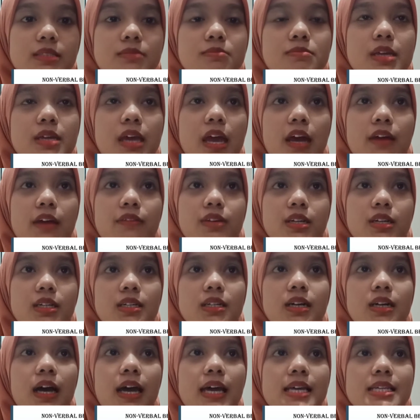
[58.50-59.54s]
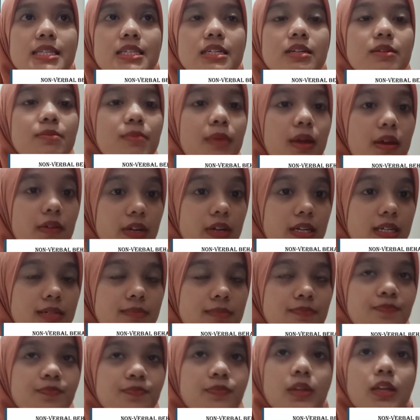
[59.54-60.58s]
behavior as a barrier.
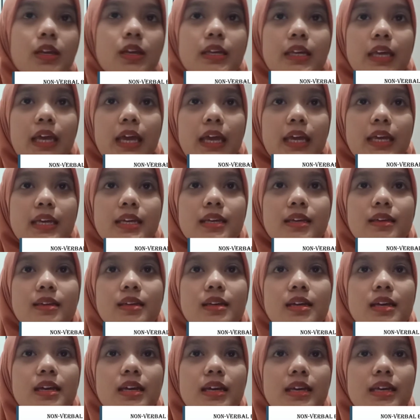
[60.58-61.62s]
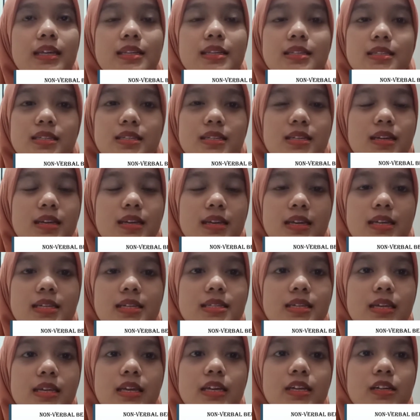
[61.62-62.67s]
Okay. It
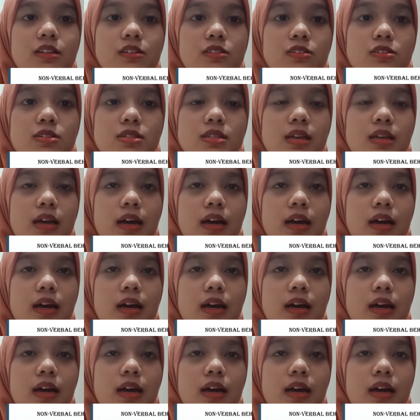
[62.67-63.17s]
includes